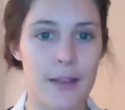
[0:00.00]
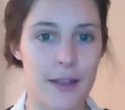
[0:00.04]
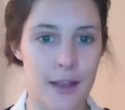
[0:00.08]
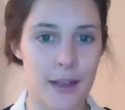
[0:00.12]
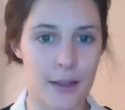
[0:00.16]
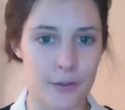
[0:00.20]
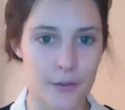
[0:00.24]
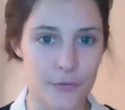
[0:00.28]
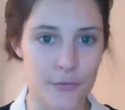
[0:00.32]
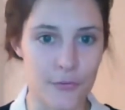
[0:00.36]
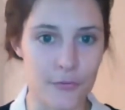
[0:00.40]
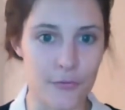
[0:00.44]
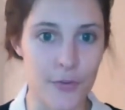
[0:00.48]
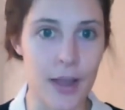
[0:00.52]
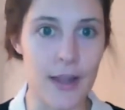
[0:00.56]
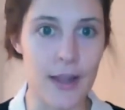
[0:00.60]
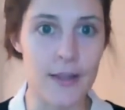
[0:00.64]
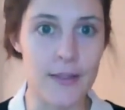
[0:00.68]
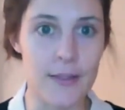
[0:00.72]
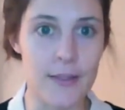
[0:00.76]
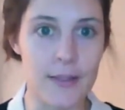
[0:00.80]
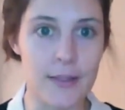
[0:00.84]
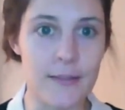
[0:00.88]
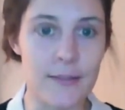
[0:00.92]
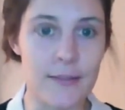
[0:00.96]
and to
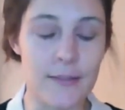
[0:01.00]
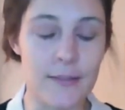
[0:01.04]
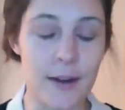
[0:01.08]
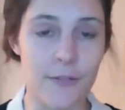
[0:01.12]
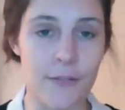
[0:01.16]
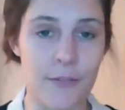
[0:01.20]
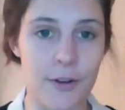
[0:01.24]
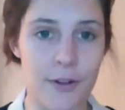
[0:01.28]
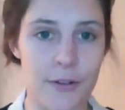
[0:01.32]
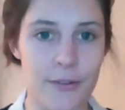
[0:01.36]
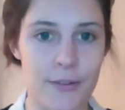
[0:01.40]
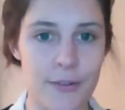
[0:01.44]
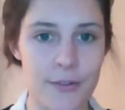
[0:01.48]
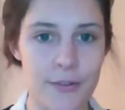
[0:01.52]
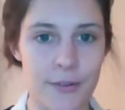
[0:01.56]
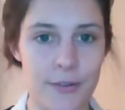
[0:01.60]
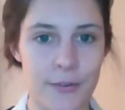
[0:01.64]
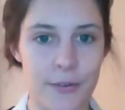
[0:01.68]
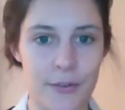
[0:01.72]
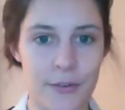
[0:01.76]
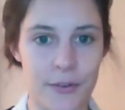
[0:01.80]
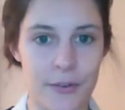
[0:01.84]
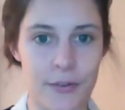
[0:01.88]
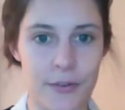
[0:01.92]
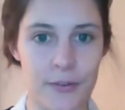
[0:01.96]
find these governance
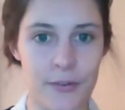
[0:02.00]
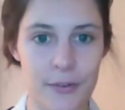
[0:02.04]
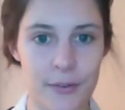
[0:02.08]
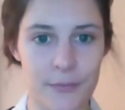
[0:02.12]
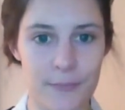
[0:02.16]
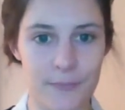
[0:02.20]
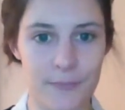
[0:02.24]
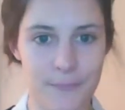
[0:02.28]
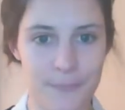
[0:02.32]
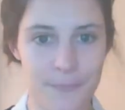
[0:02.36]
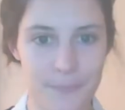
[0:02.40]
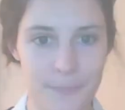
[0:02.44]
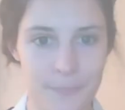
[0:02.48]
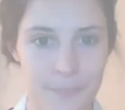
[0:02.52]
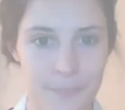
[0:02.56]
solutions.